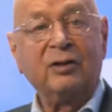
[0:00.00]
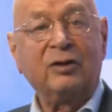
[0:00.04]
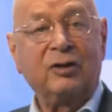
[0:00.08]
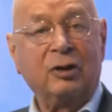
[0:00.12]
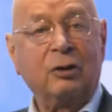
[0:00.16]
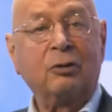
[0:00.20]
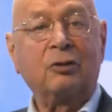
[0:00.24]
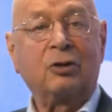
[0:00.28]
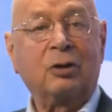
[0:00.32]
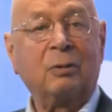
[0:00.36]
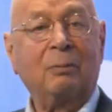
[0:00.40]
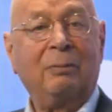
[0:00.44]

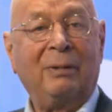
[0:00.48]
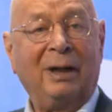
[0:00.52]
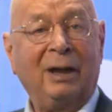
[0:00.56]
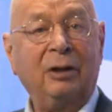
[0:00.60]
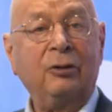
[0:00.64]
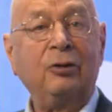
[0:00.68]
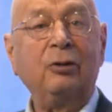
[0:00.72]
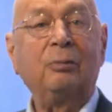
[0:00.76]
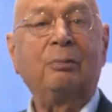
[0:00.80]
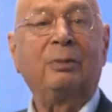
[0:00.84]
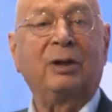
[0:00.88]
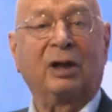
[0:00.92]
social
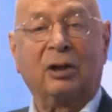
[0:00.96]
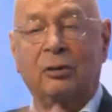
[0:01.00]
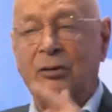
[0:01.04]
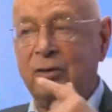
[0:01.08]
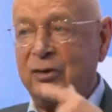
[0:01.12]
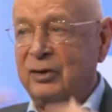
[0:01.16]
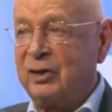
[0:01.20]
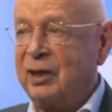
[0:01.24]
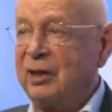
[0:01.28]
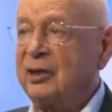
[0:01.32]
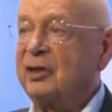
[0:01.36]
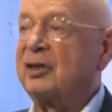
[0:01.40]
value,
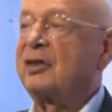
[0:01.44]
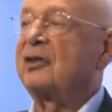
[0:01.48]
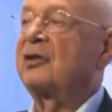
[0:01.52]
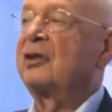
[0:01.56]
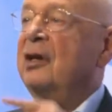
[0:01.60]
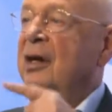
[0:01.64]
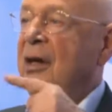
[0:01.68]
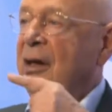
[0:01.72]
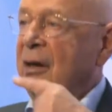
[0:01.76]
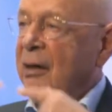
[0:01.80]
because that's